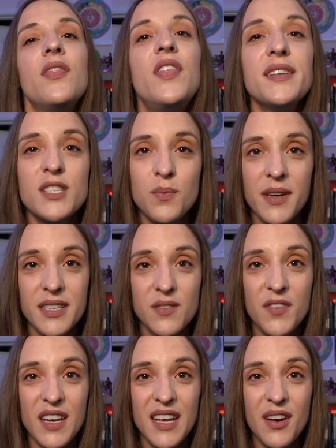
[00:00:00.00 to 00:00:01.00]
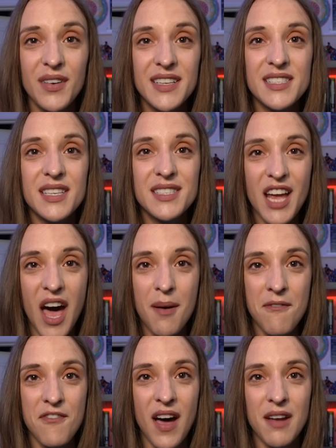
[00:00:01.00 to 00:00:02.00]
This week's video is the
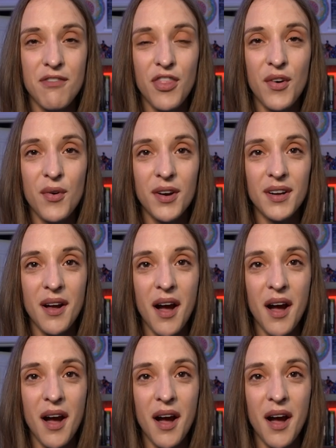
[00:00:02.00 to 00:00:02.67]
top 5 Thor